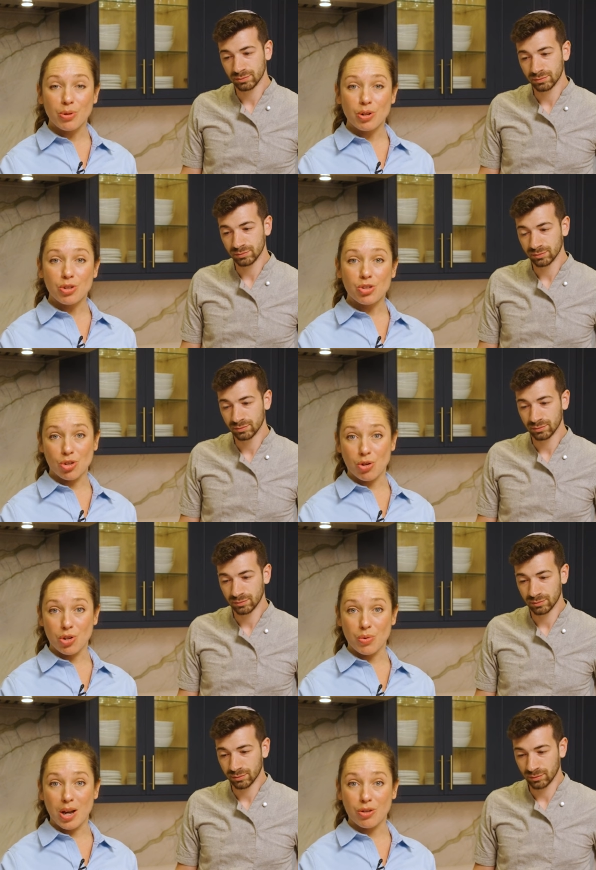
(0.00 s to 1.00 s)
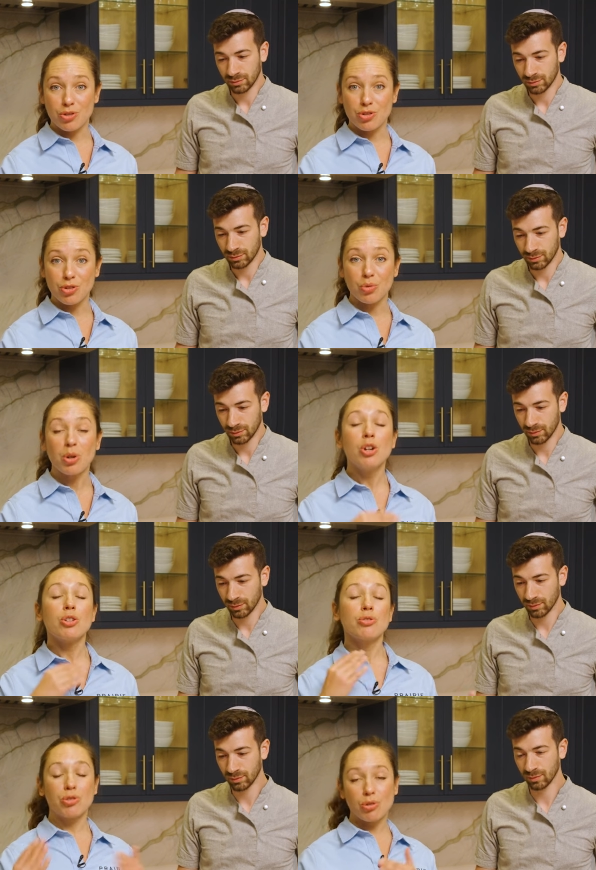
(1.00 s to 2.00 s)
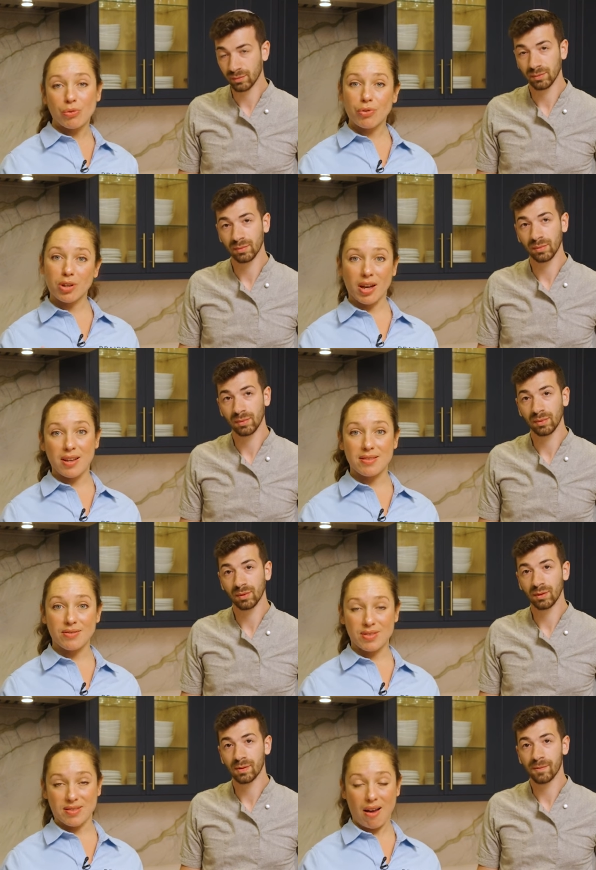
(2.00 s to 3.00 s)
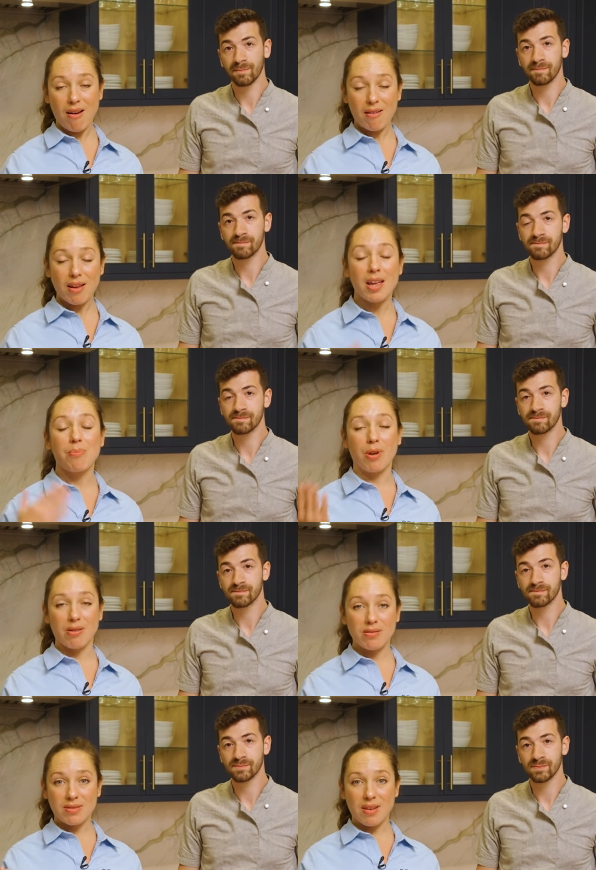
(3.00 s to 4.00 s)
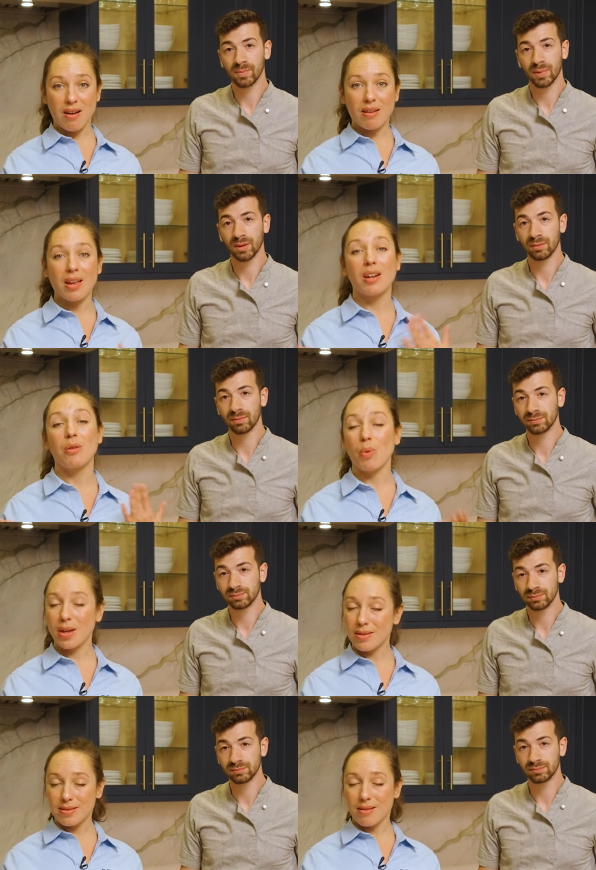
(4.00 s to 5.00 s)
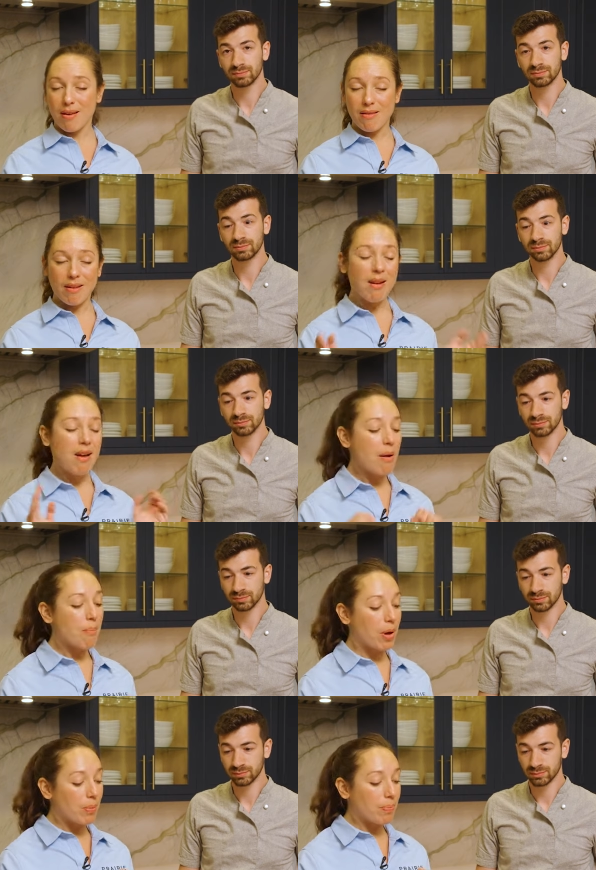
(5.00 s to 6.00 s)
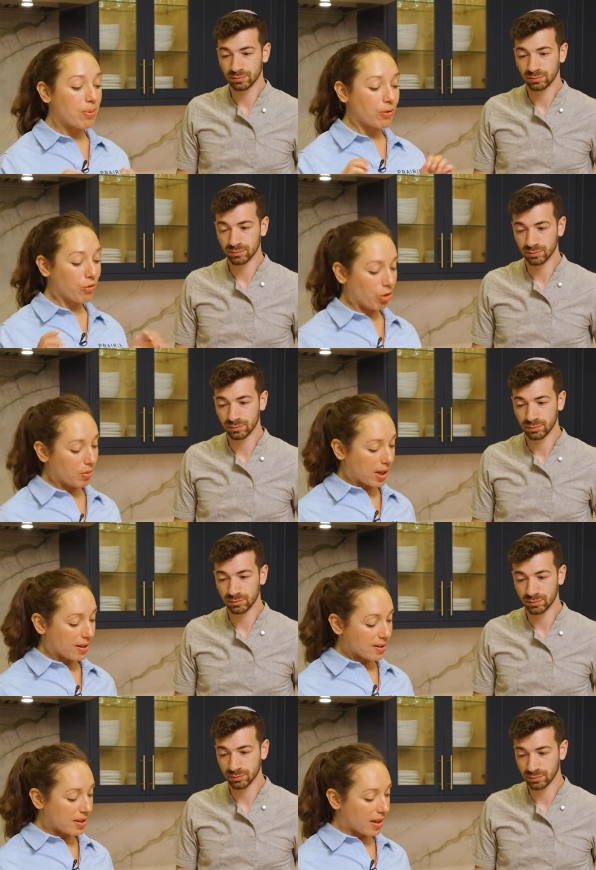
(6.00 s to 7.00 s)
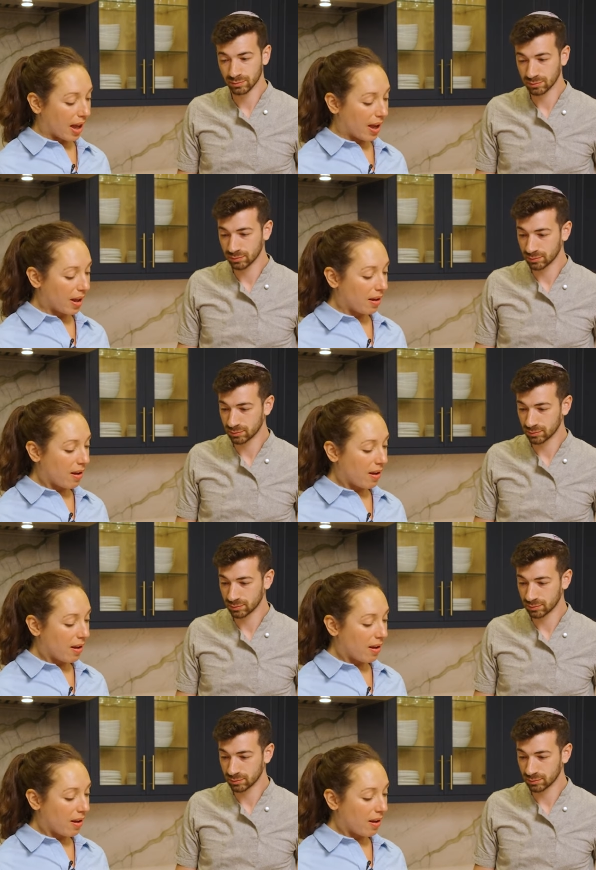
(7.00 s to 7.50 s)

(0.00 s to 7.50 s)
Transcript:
Speaker 1: we're going to show you how to do two different kinds of stock, a brown stock and a white stock. But before we get to that,